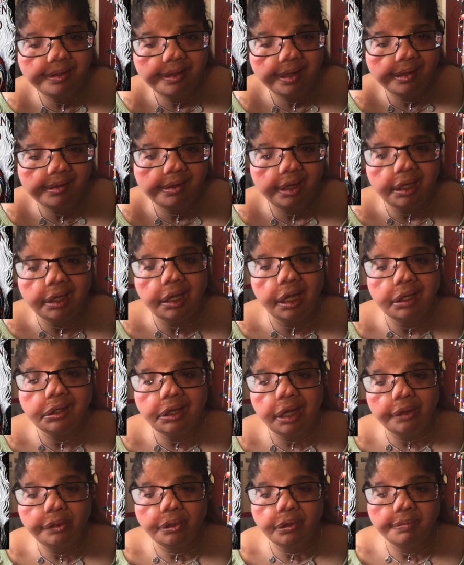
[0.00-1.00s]
like
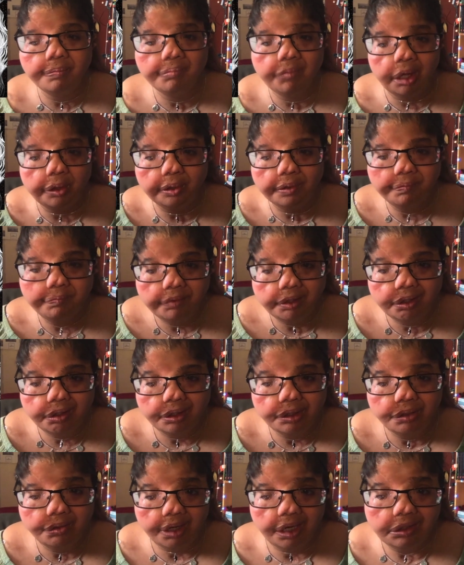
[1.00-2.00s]
another mother figure
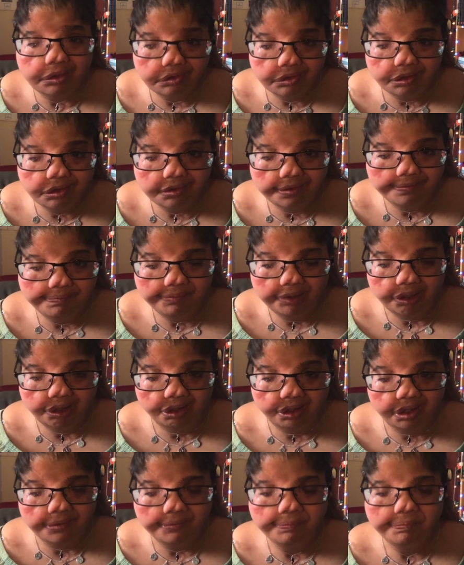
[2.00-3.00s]
/ sister
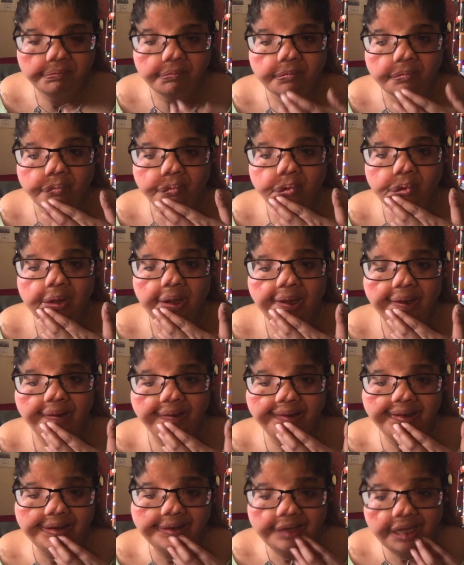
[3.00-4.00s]
figure.
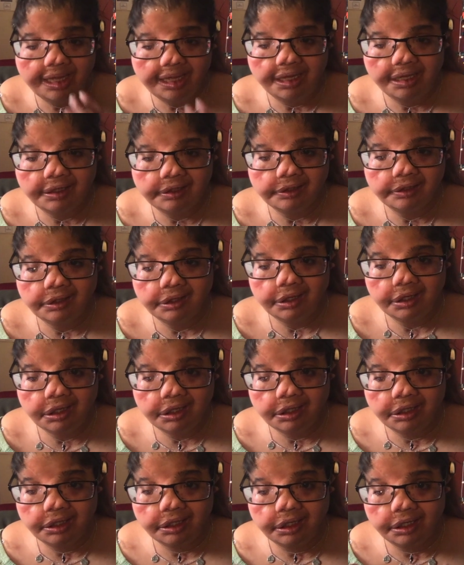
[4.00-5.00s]
Inan
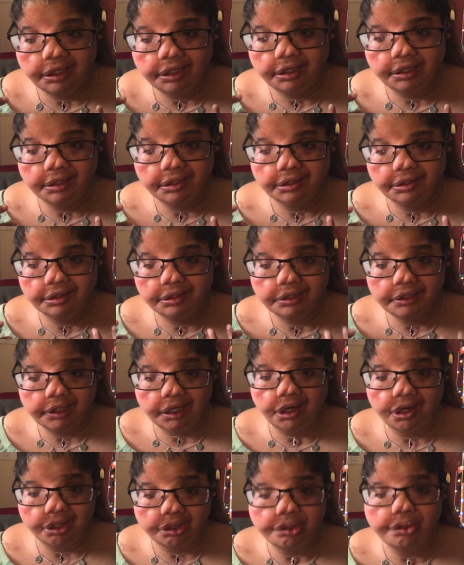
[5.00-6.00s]
is the
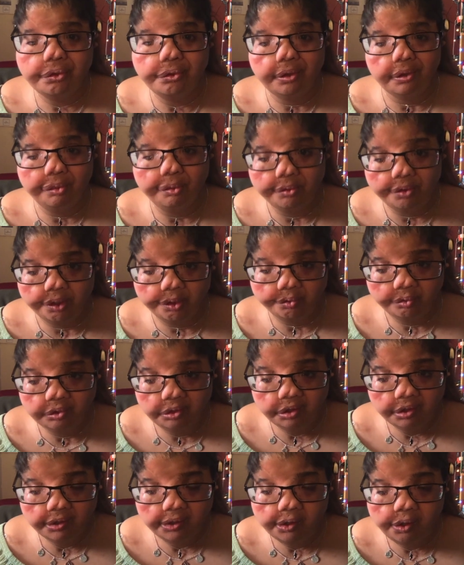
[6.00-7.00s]
heir to the throne.
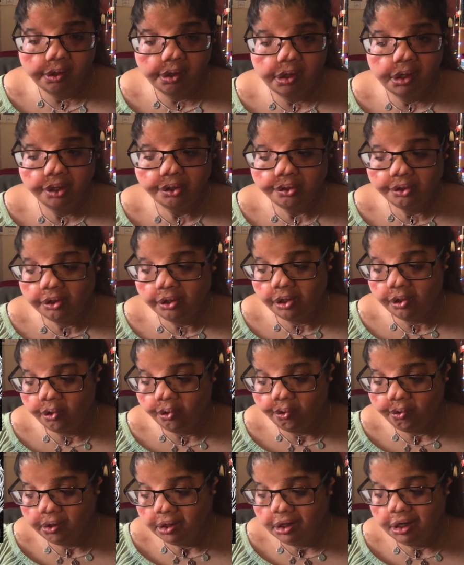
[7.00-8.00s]

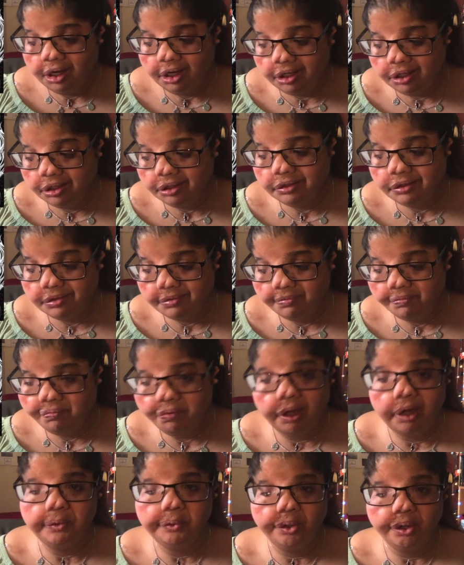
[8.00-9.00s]
His
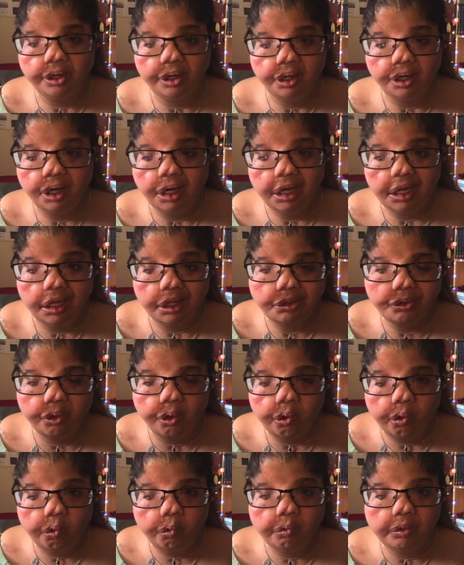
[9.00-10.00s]
father has
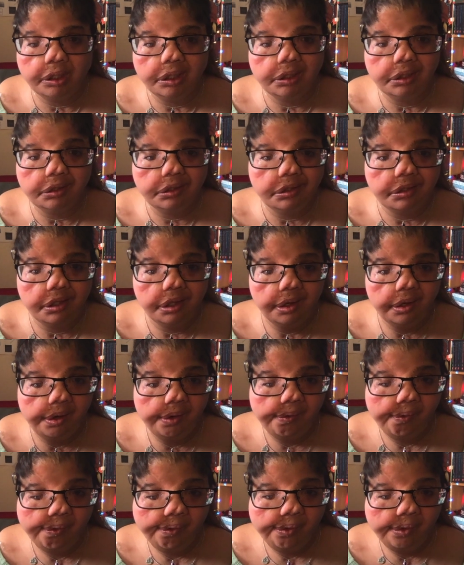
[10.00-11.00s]
always
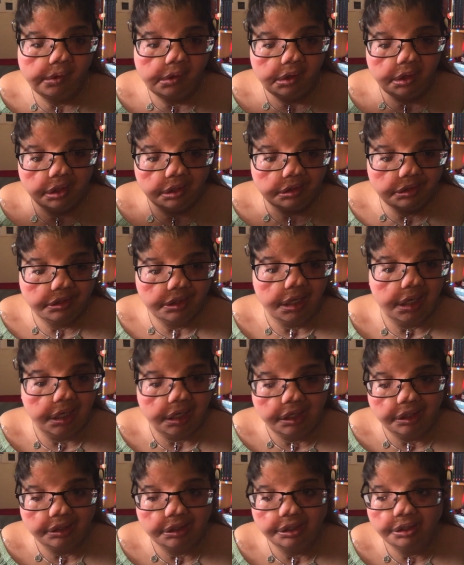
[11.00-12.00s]

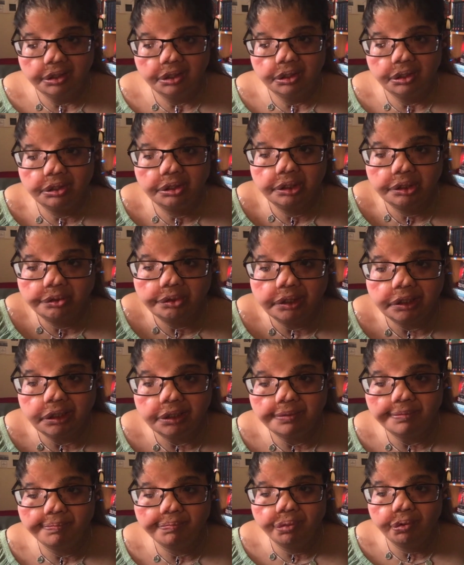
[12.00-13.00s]
said
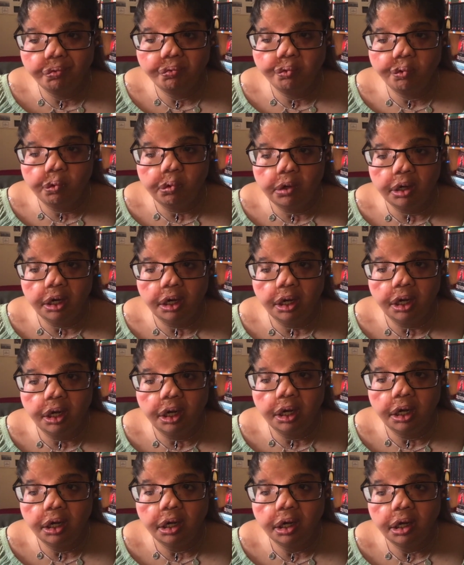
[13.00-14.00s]
duty
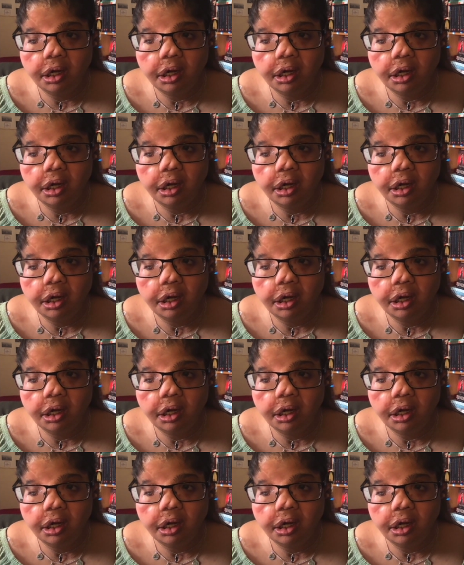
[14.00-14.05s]
before